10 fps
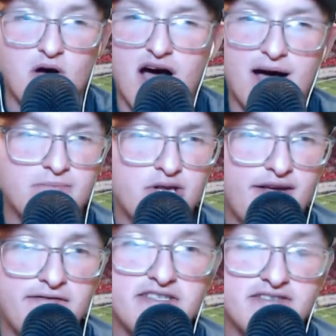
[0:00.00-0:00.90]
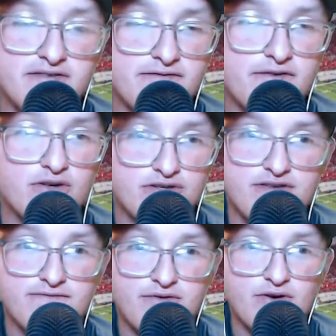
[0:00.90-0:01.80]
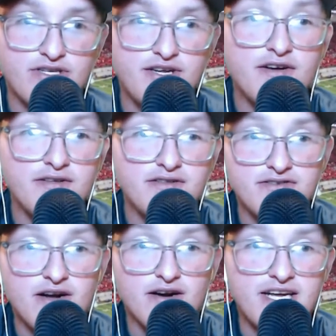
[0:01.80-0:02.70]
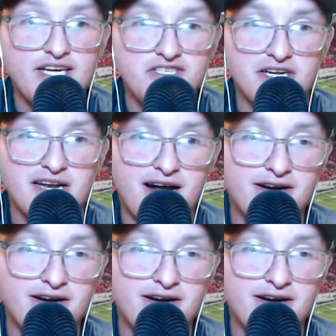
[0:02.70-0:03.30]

I believe it's the first year in the Sarkisian era,